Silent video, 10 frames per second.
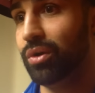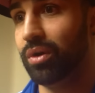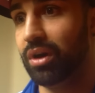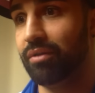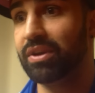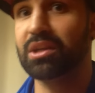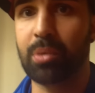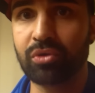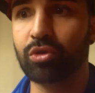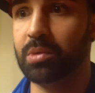you know, uh, Victor
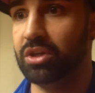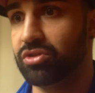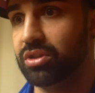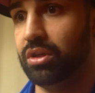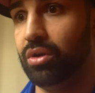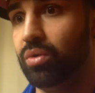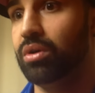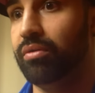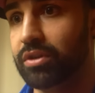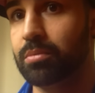Post will be interesting. You know,
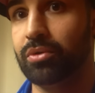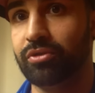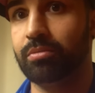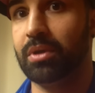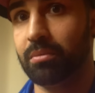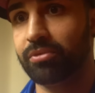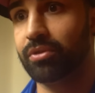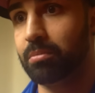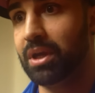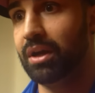uh, Victor Postol has made,
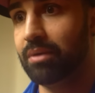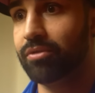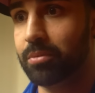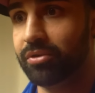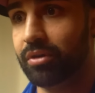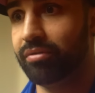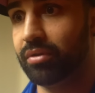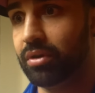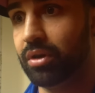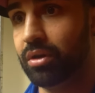some, made a name for himself,
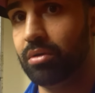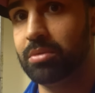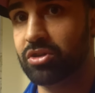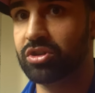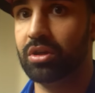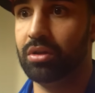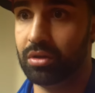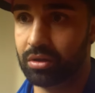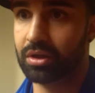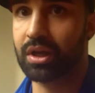and uh, it would be interesting.
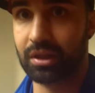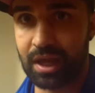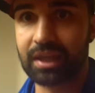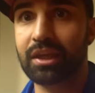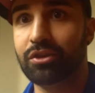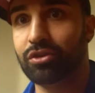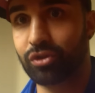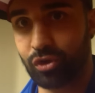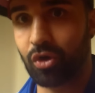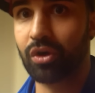Uh, a lanky,
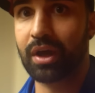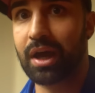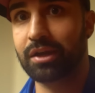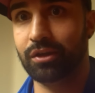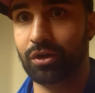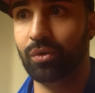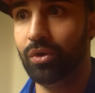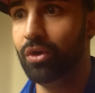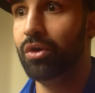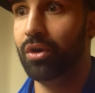tall guy. You
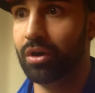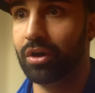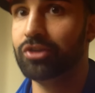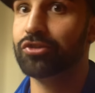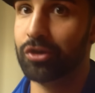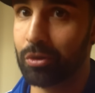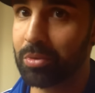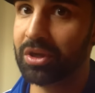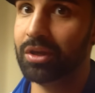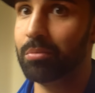know, uh, Eastern
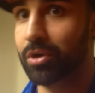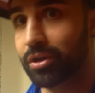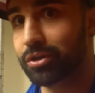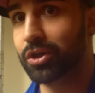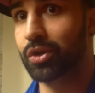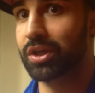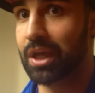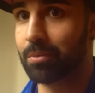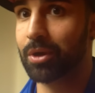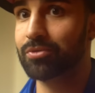European, but you know, mm-hmm. he
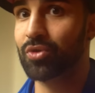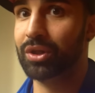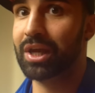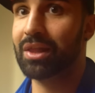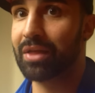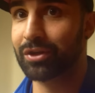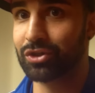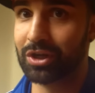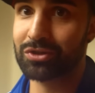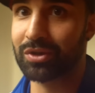came comes to LA a lot to
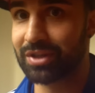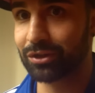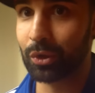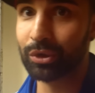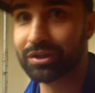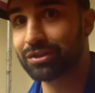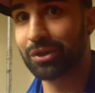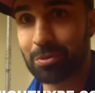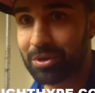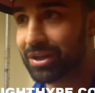train, so he's not totally
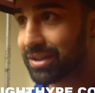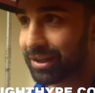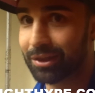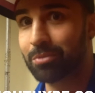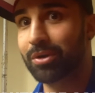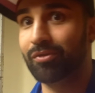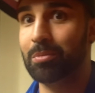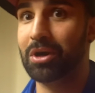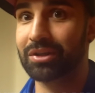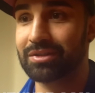Eastern European. He's got a little bit of
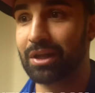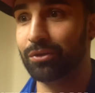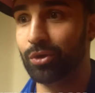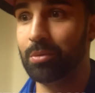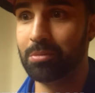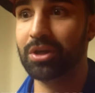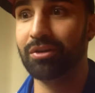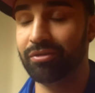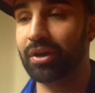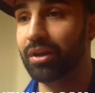American style to him. Mm-hmm. It'd be a
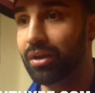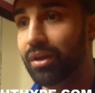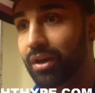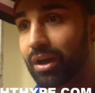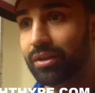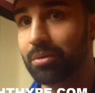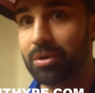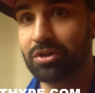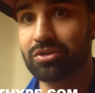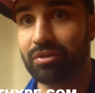good fight. I think it'd
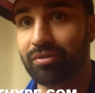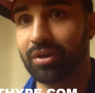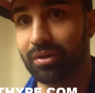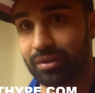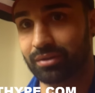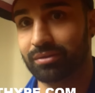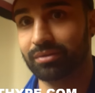be an interesting fight.